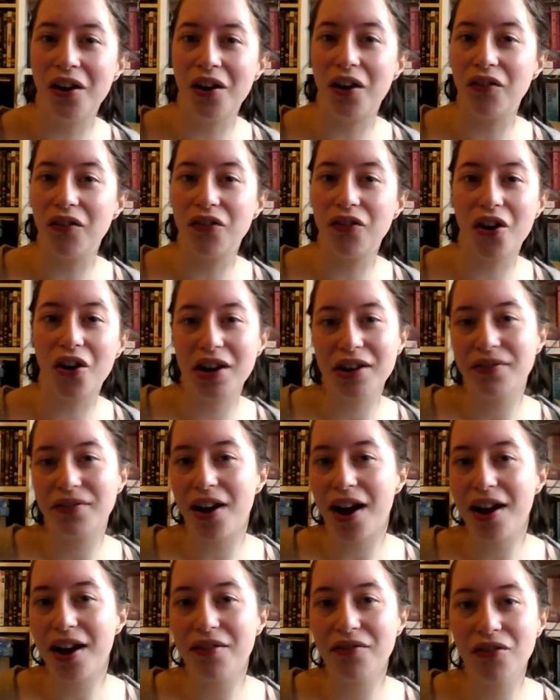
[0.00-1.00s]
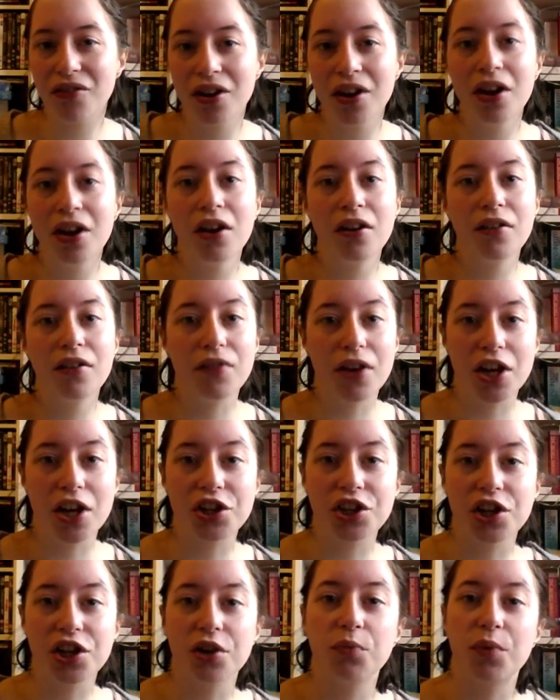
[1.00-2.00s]
or 45
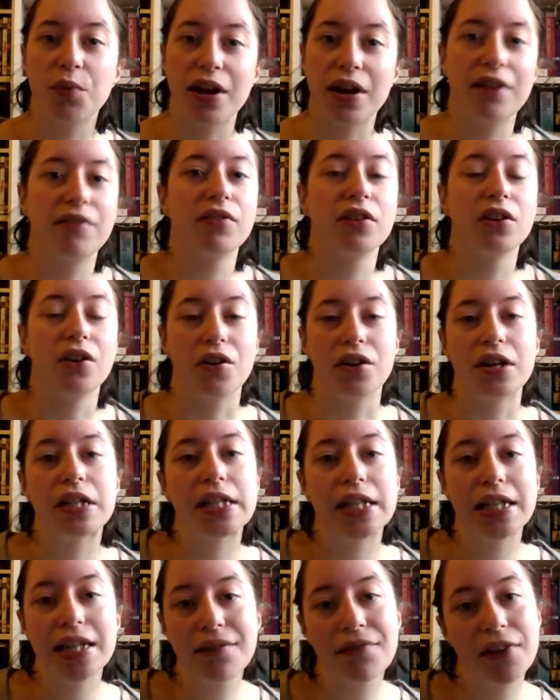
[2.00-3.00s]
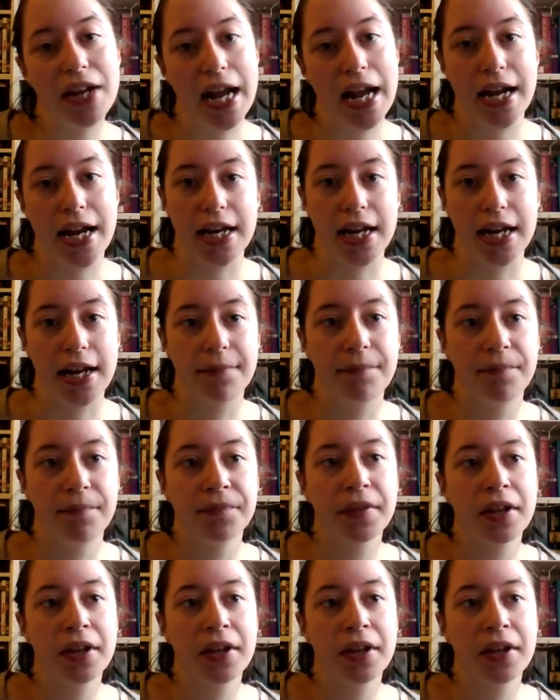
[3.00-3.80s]
version with Laurence Olivier in it.